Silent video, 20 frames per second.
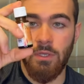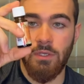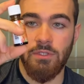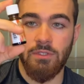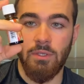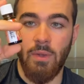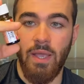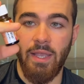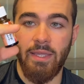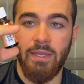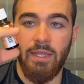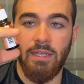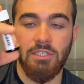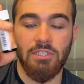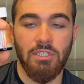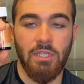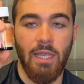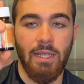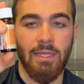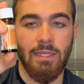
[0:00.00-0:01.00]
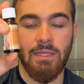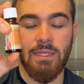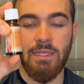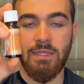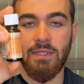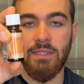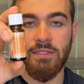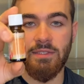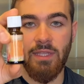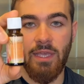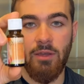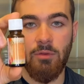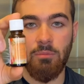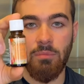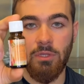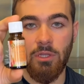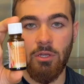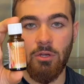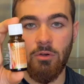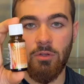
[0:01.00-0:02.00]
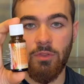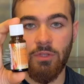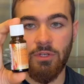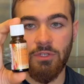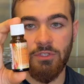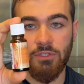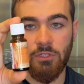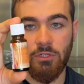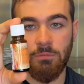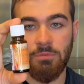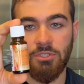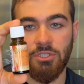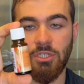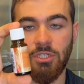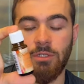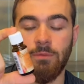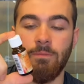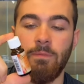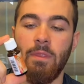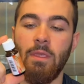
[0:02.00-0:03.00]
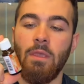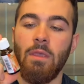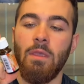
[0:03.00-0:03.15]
So I can link this down below in the description.